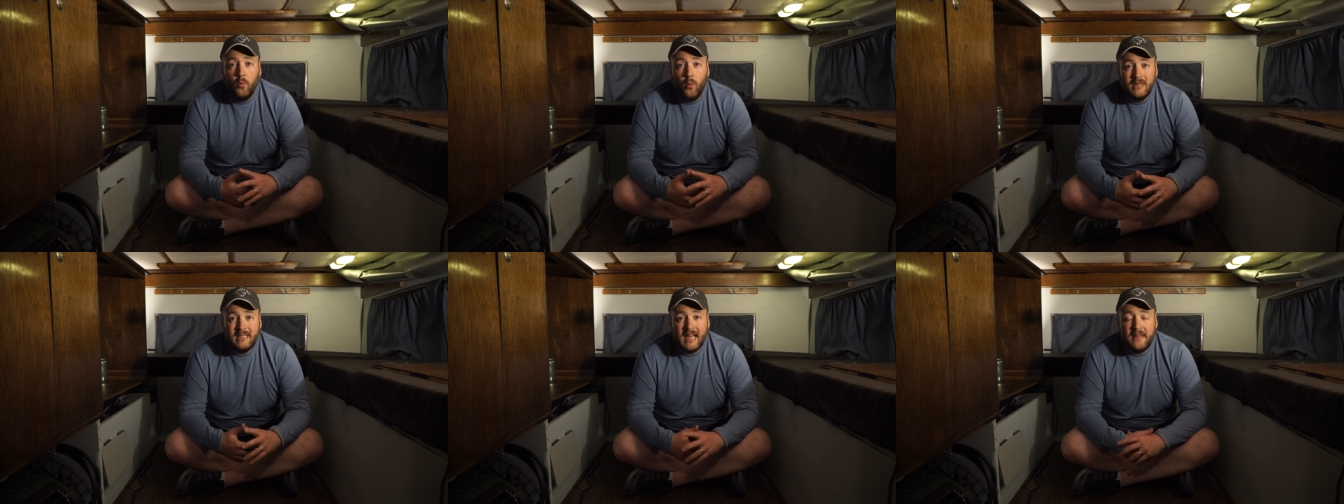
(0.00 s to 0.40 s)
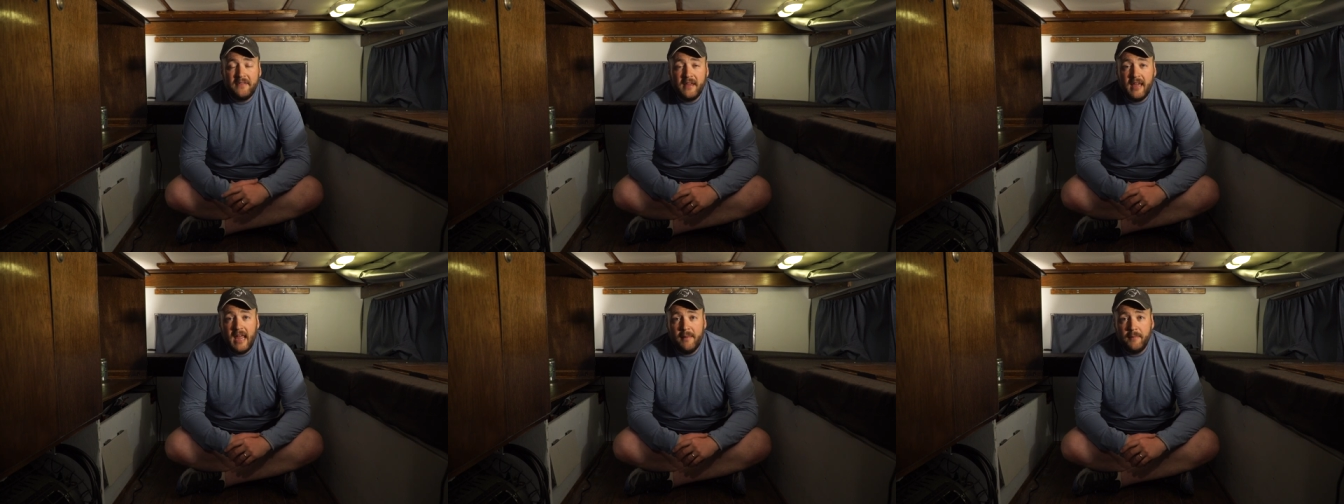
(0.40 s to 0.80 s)
Once I got
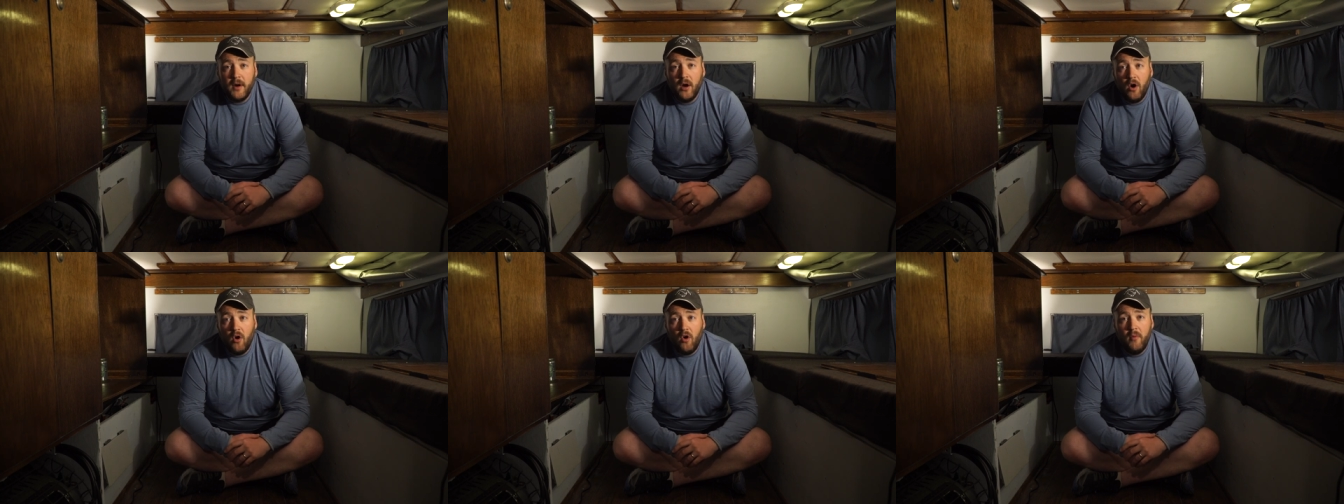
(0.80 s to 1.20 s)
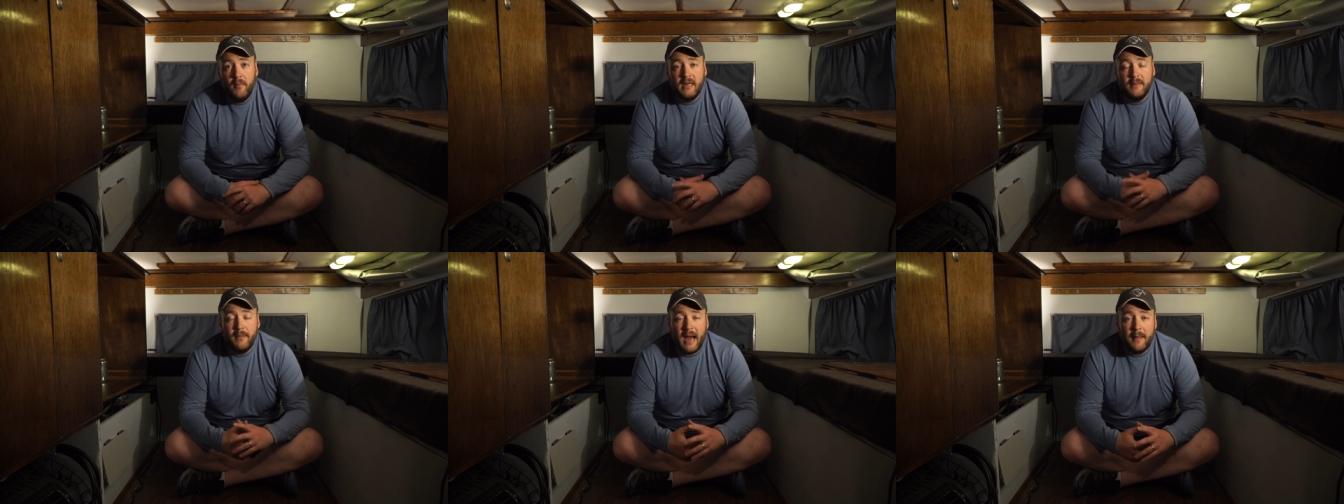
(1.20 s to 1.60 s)
the camper home
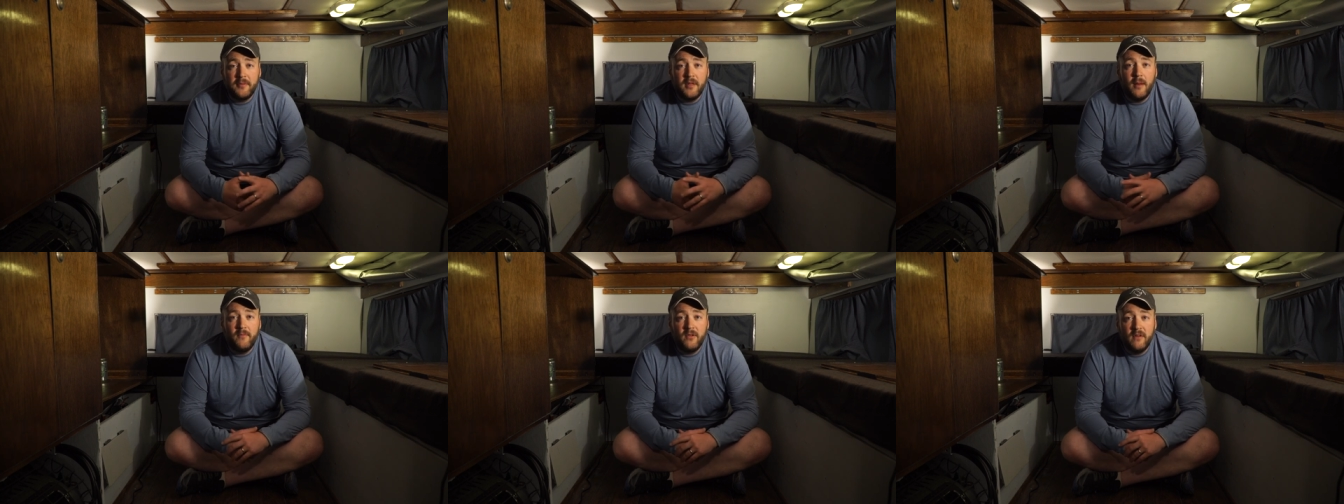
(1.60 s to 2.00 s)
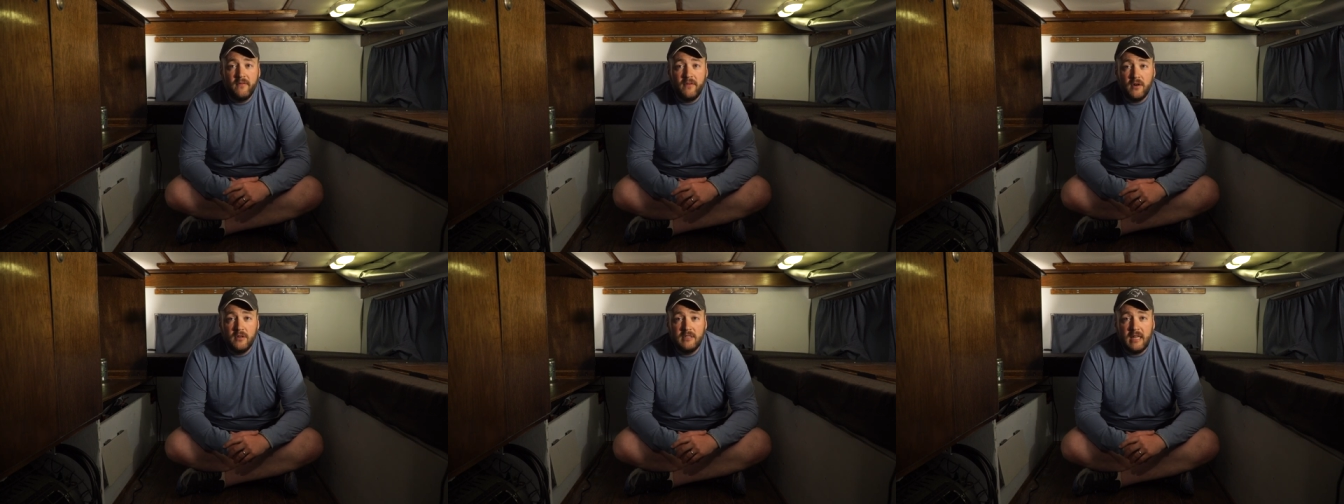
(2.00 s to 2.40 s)
and popped it up for the
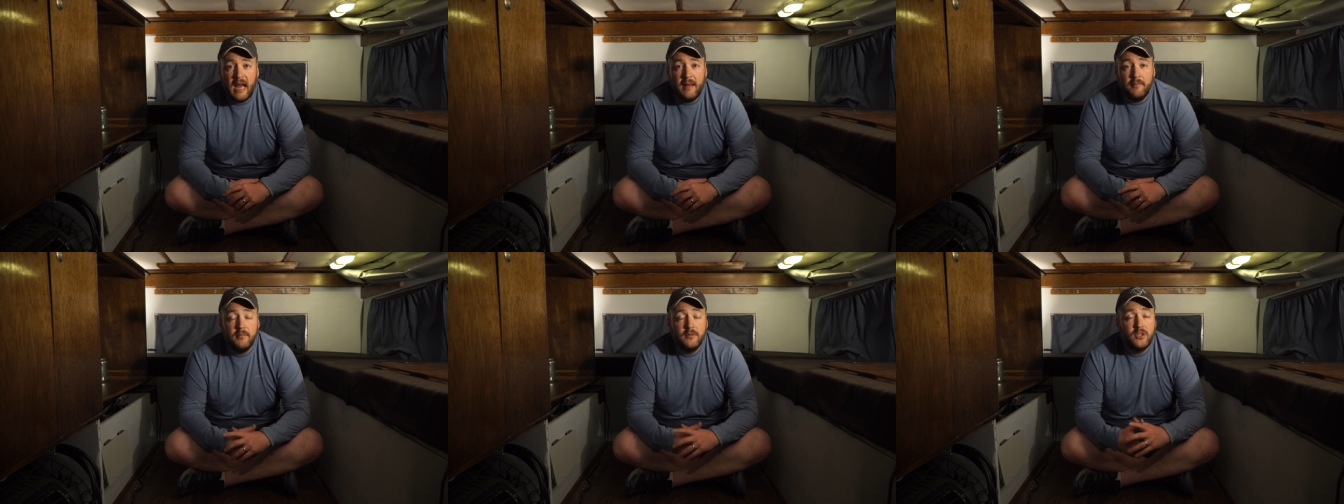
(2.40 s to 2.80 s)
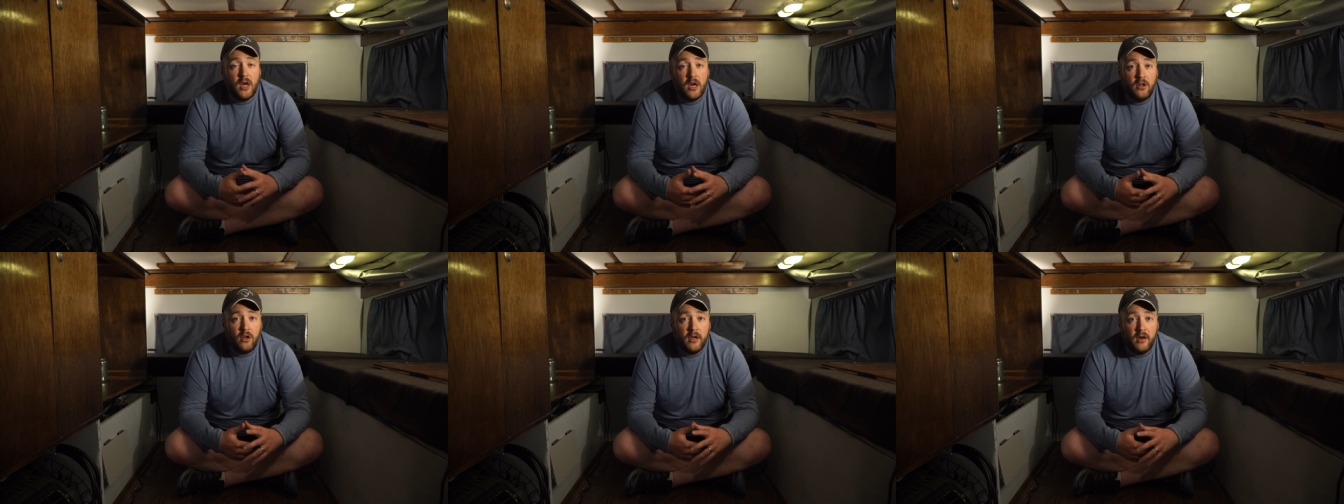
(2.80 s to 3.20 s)
first time,
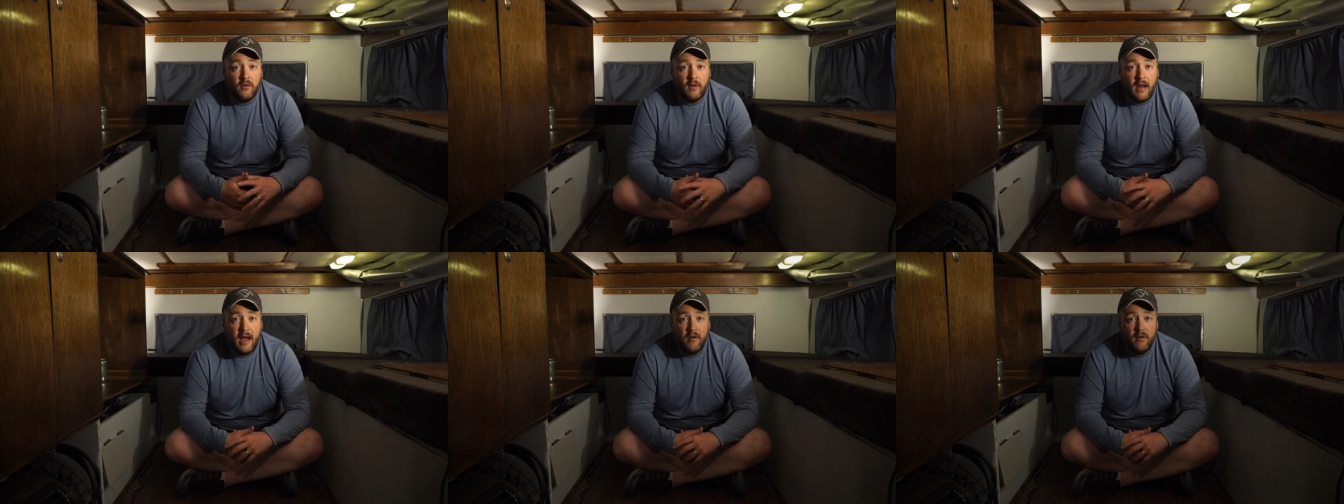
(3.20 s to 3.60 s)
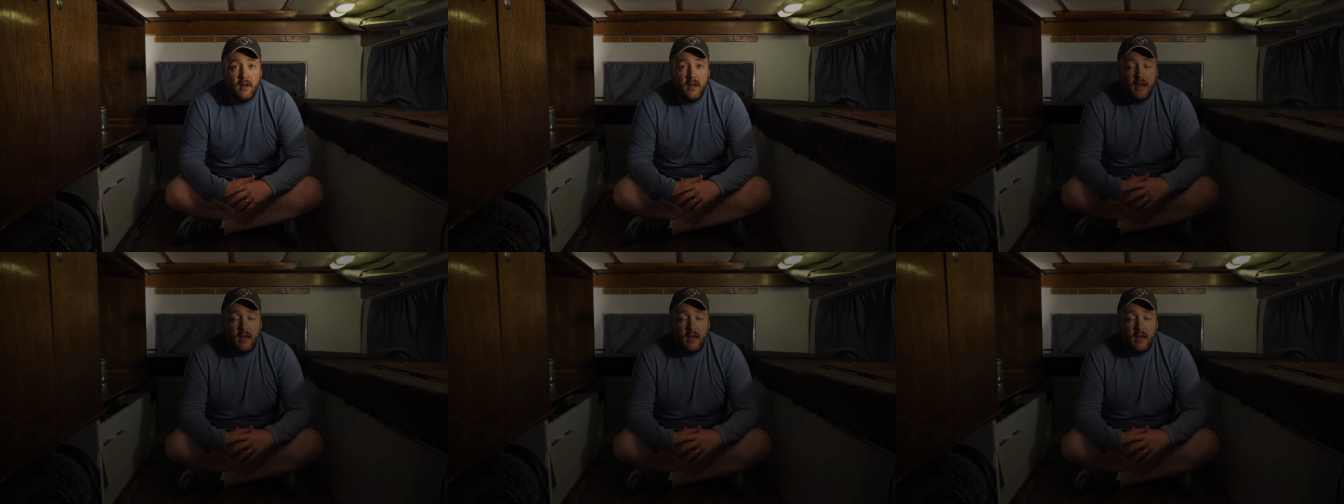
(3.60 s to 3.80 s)
started looking around,